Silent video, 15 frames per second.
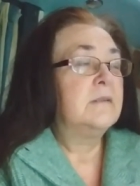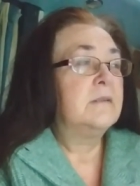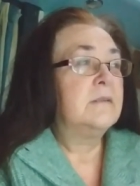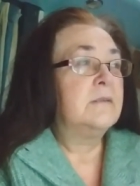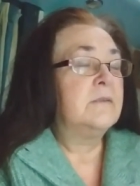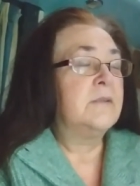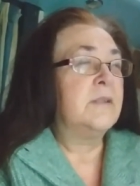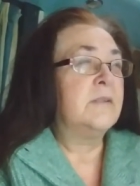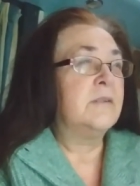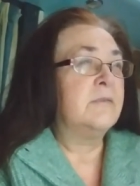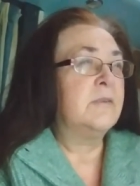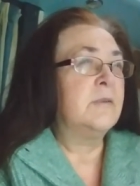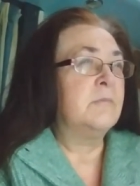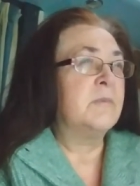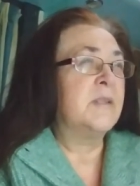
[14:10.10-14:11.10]
Although the
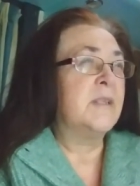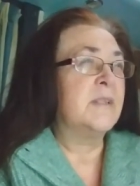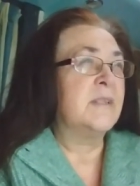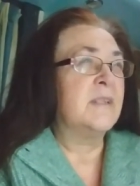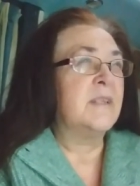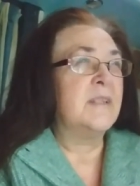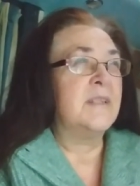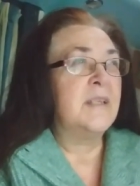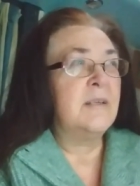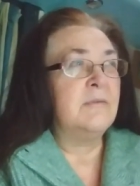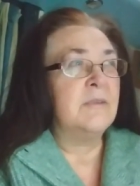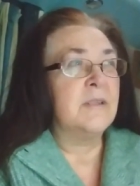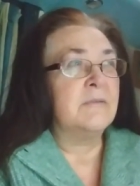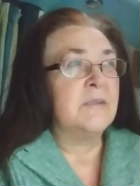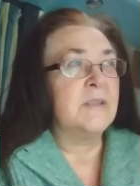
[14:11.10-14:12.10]
film says that they
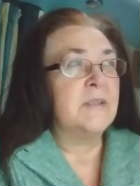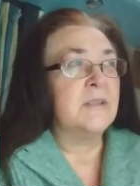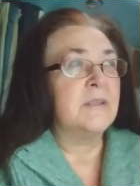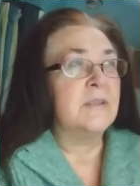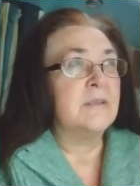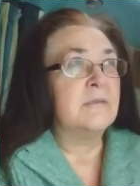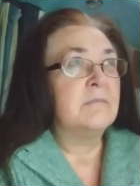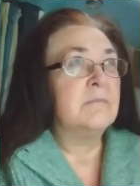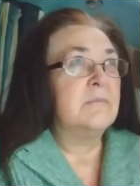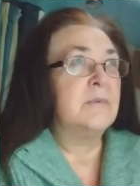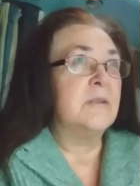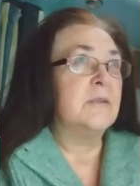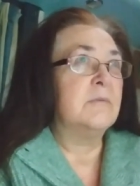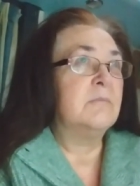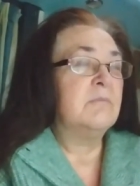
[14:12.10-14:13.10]
don't love each other.
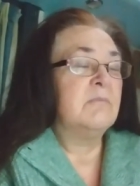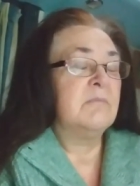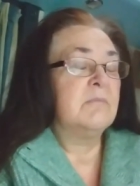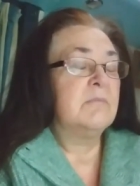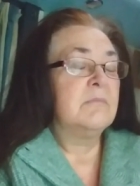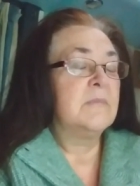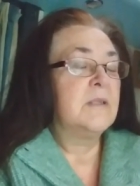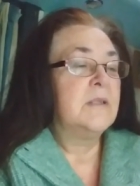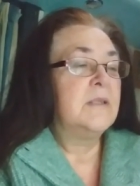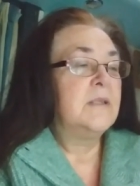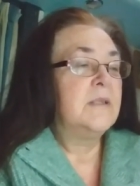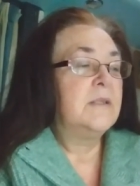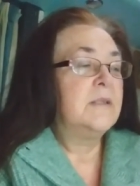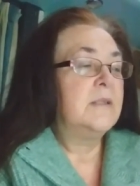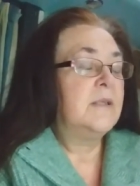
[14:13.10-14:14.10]
But
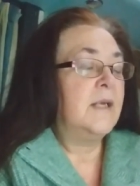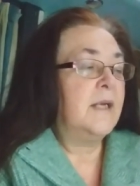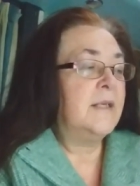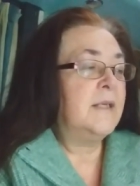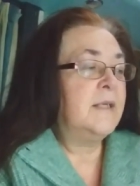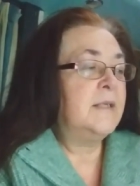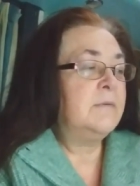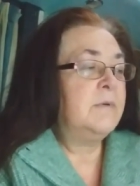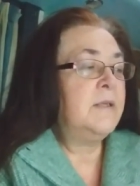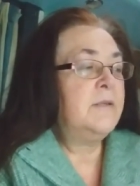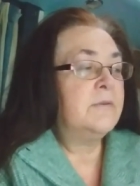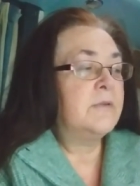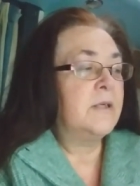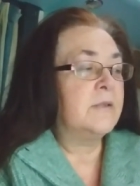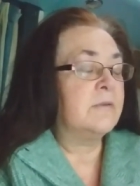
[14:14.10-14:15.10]
and then it went
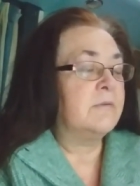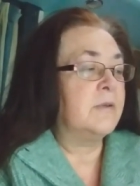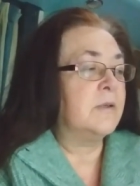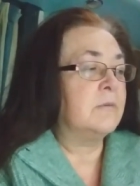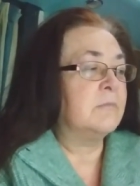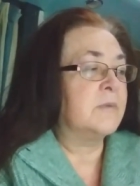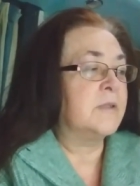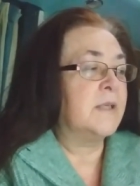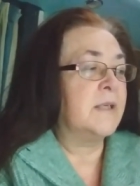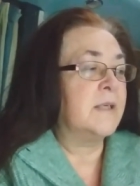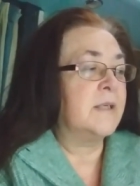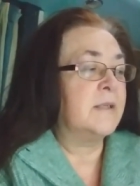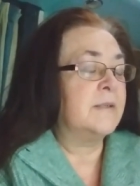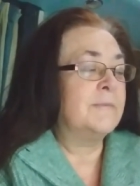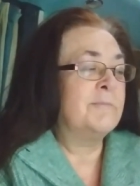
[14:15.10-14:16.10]
throughout the film
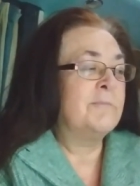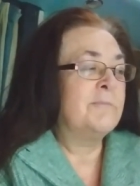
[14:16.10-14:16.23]
saying,